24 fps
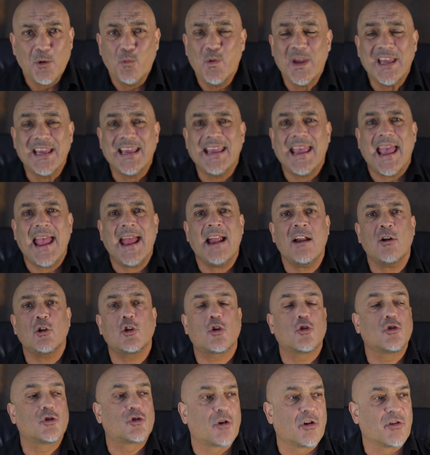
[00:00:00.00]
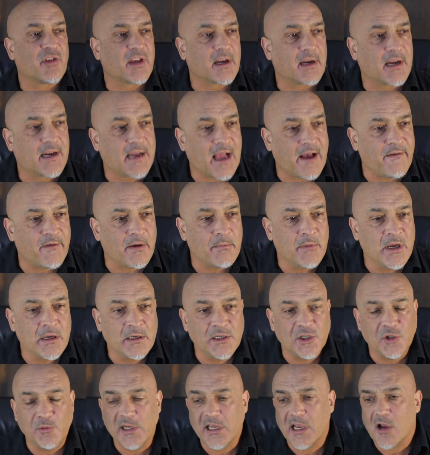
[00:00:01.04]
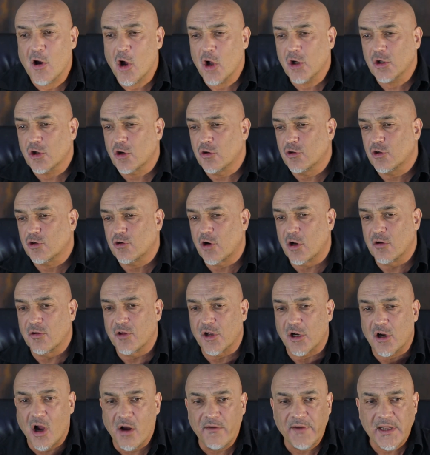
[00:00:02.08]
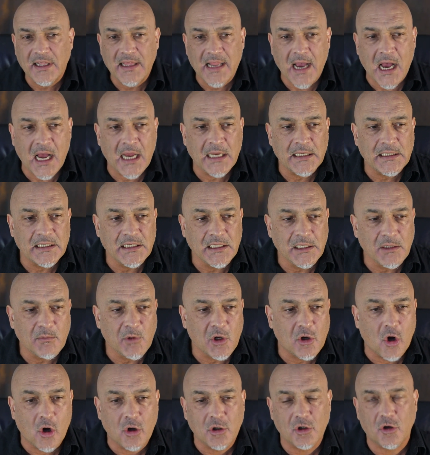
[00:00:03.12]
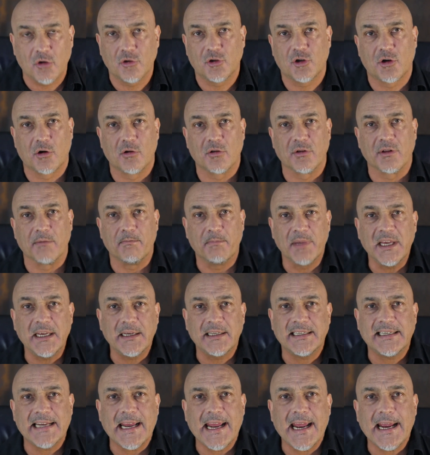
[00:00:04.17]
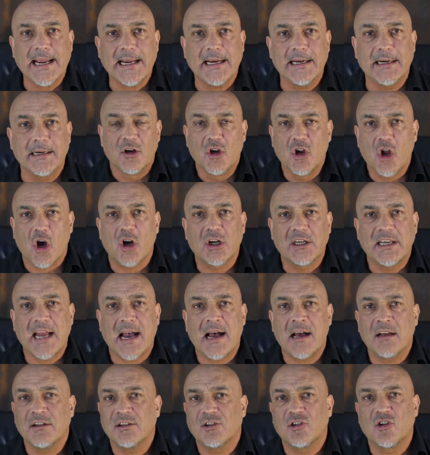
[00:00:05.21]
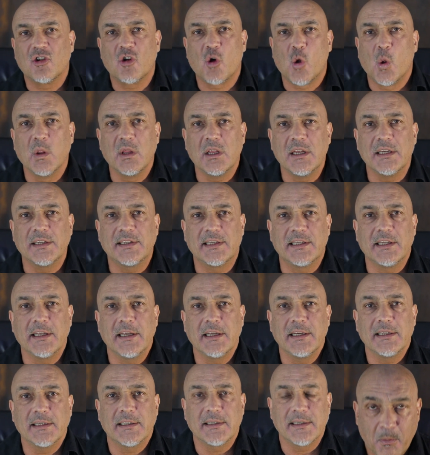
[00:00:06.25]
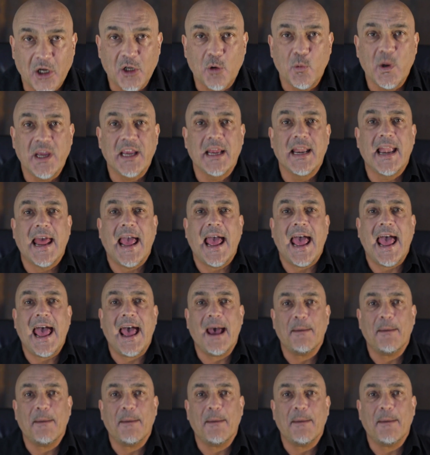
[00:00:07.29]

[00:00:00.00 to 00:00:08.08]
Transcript: But we cannot control the governments, we can't control the COVID-19, we can't control the big tech, the lockdowns and all these things, but we can